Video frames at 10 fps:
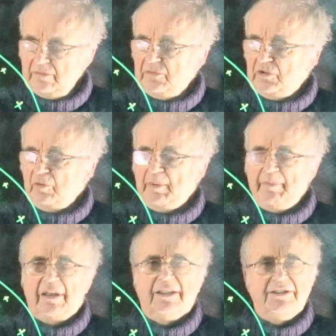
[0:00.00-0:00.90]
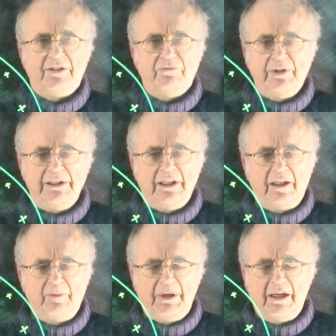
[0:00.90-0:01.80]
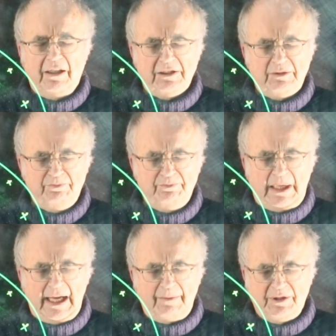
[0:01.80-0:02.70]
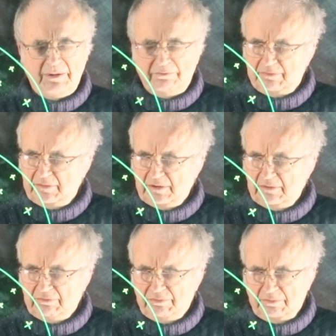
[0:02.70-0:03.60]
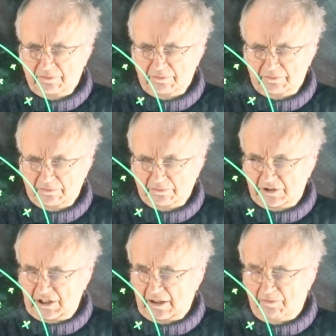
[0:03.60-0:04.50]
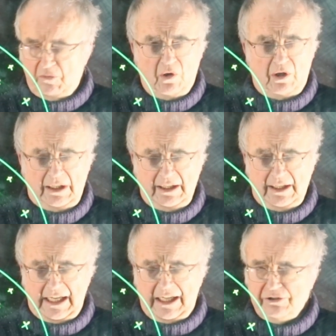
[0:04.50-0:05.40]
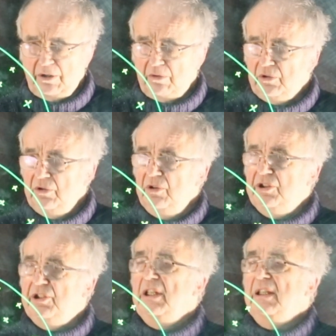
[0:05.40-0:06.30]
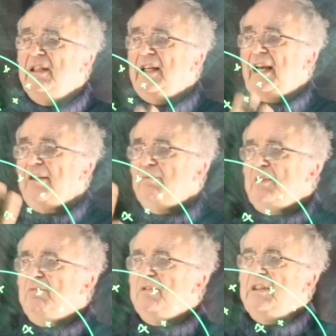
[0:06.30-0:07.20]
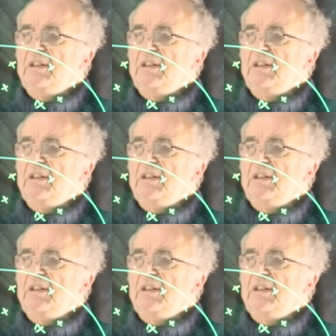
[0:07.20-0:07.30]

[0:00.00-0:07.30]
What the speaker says: Supermarkets in retail parks perhaps sell more household goods, and we would